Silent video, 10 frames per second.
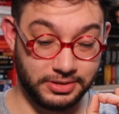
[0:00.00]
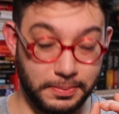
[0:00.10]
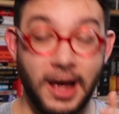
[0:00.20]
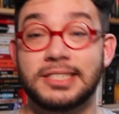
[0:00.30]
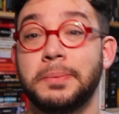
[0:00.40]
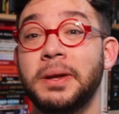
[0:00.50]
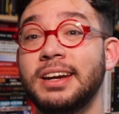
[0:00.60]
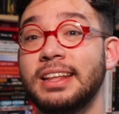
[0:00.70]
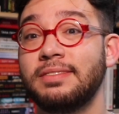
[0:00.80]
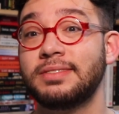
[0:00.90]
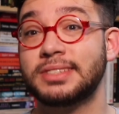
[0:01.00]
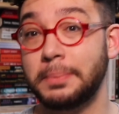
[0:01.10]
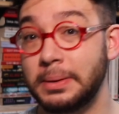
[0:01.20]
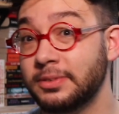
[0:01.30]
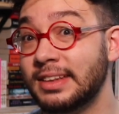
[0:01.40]
possibility that some
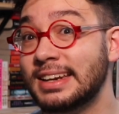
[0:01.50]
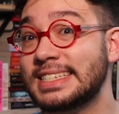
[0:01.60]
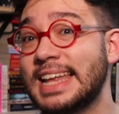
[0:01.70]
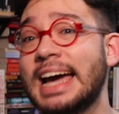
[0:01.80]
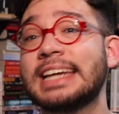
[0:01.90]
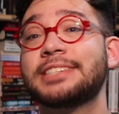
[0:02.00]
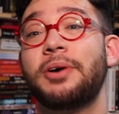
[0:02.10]
people have done this tag,